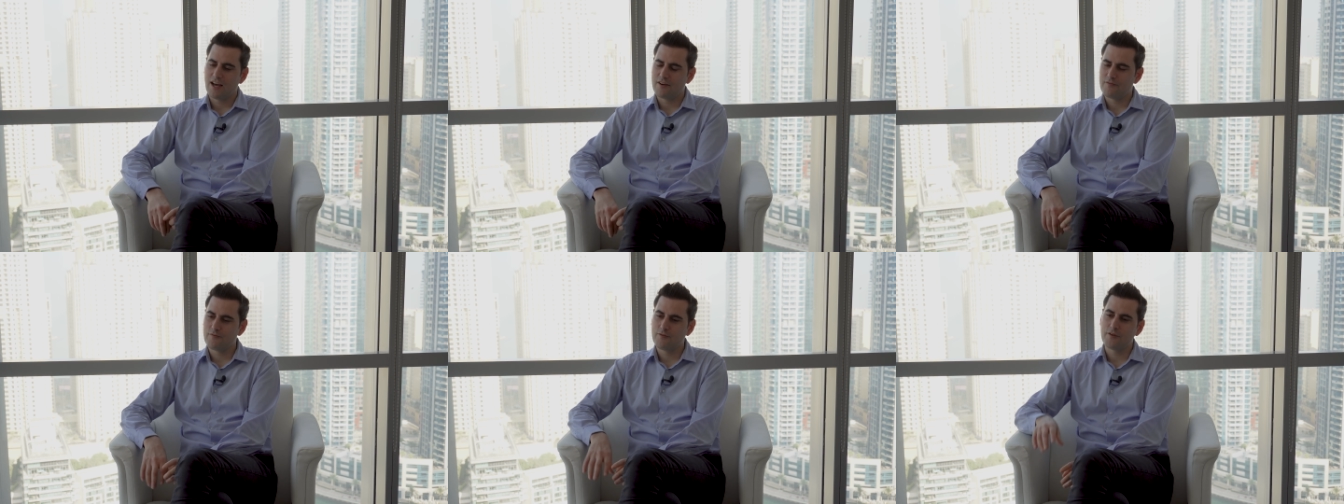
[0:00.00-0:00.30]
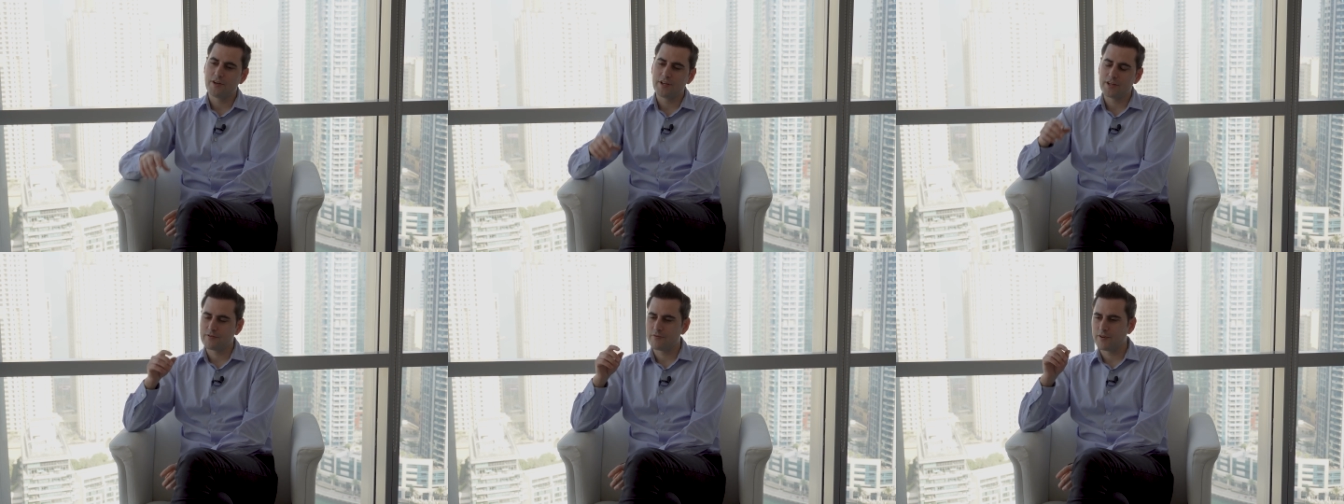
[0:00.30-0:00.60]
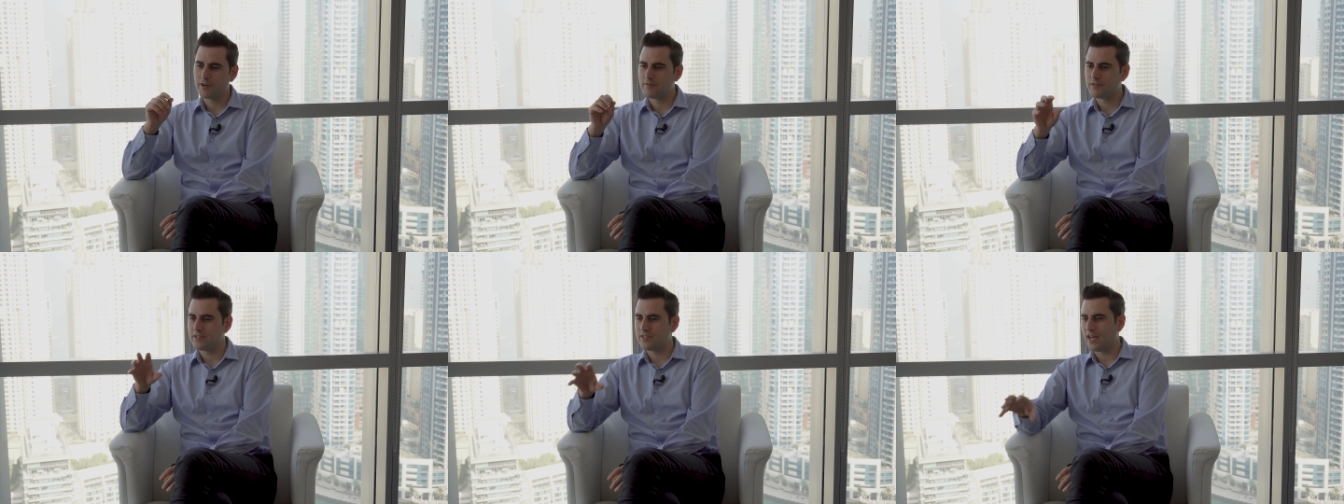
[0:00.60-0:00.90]
I, I, fully
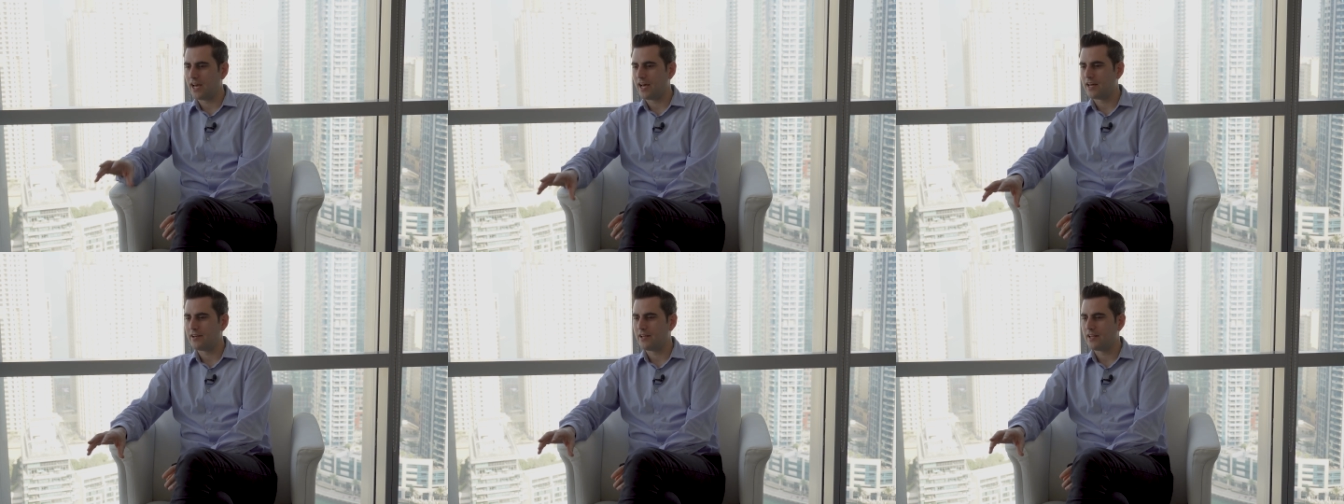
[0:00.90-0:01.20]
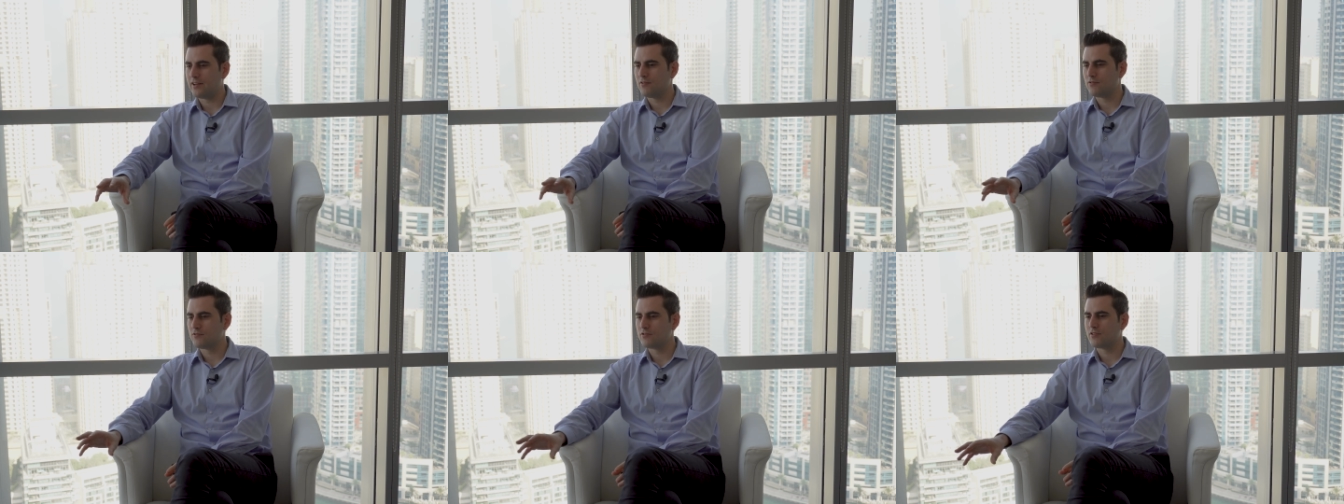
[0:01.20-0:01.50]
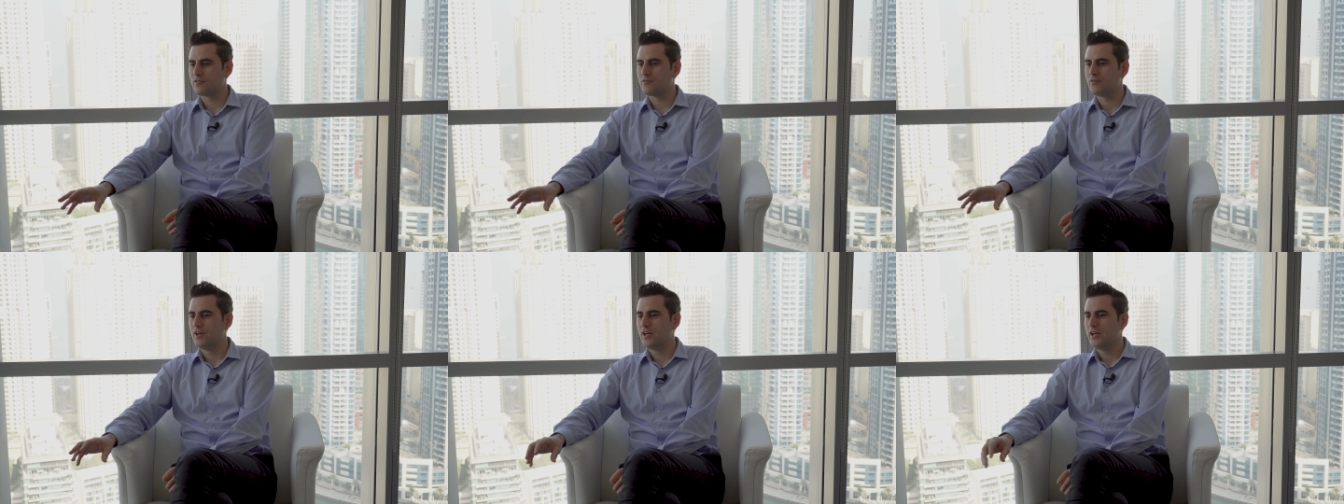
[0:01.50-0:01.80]
agree with that. And
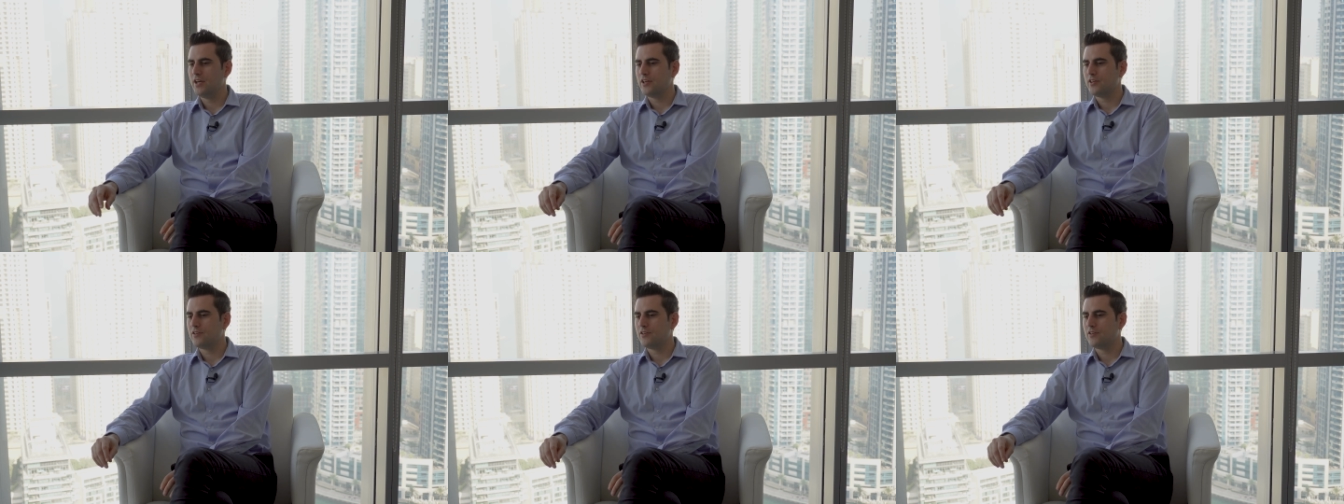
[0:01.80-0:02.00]
also,